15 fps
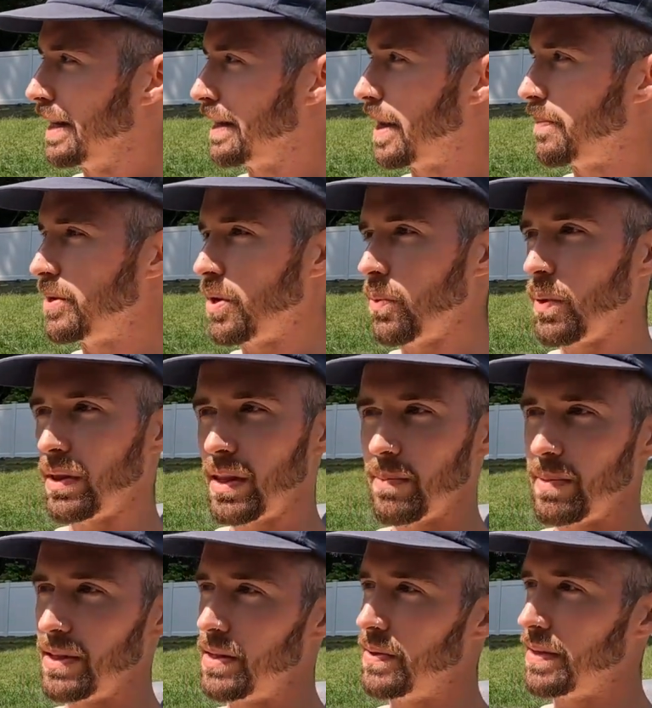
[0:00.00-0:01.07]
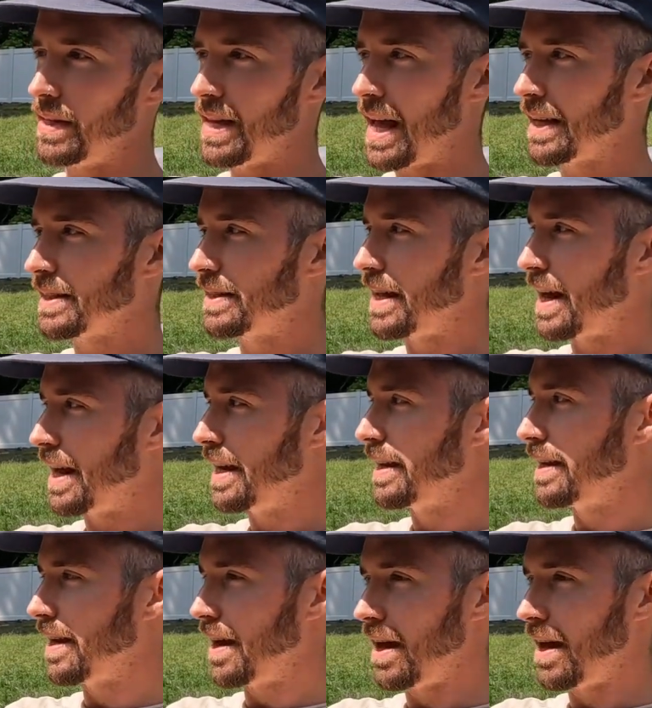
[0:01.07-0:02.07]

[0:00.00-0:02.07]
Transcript: Let me know what they'd be doing the next day,